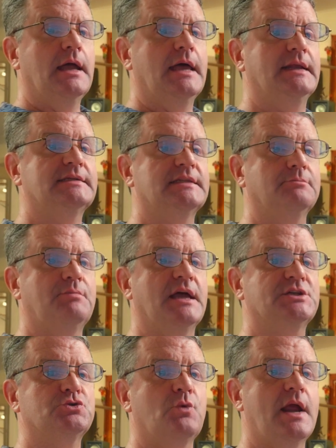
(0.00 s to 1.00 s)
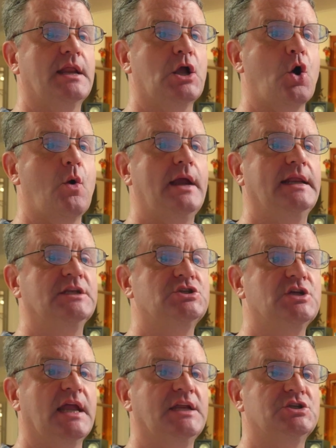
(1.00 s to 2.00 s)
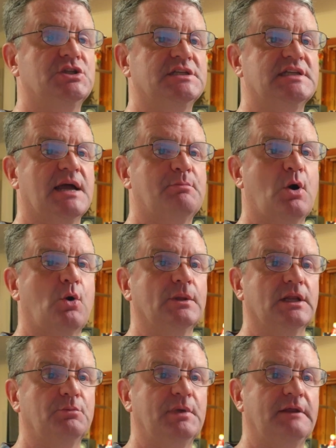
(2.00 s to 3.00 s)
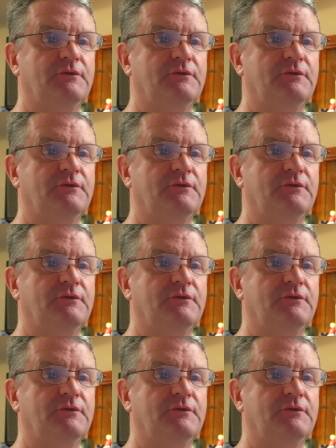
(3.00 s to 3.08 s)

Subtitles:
And it's the best way to go in and change the tempo a little bit.